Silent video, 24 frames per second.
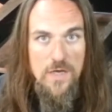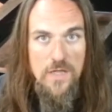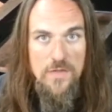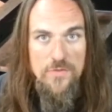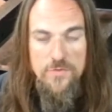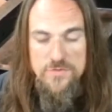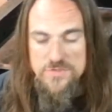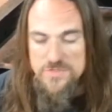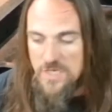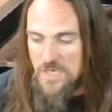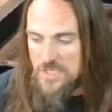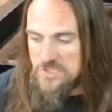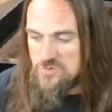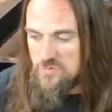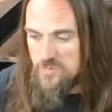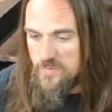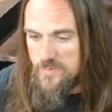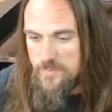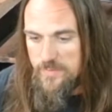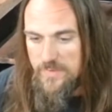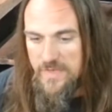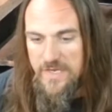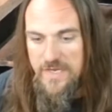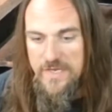those cuts will
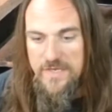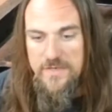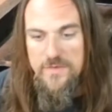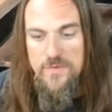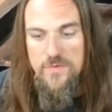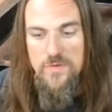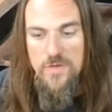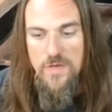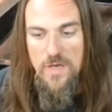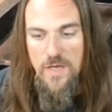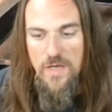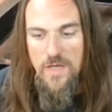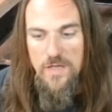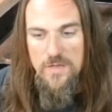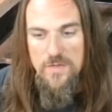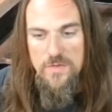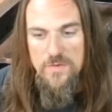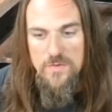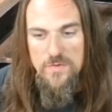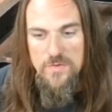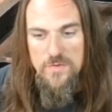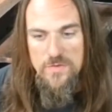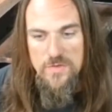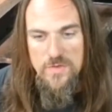be made
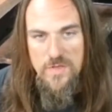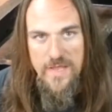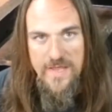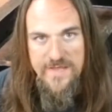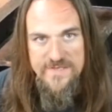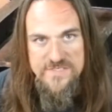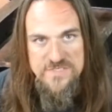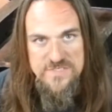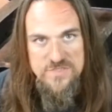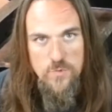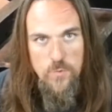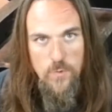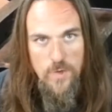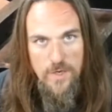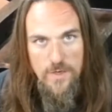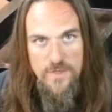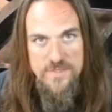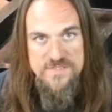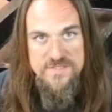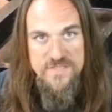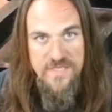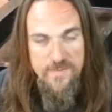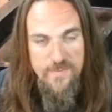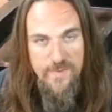as square
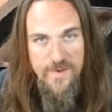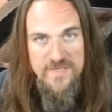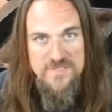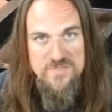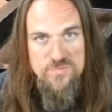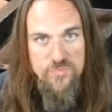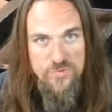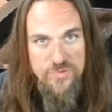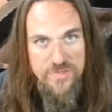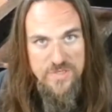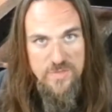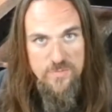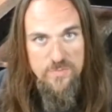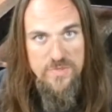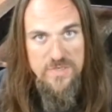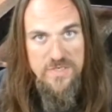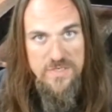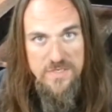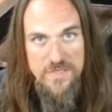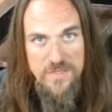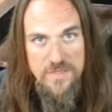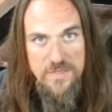as they possibly can be,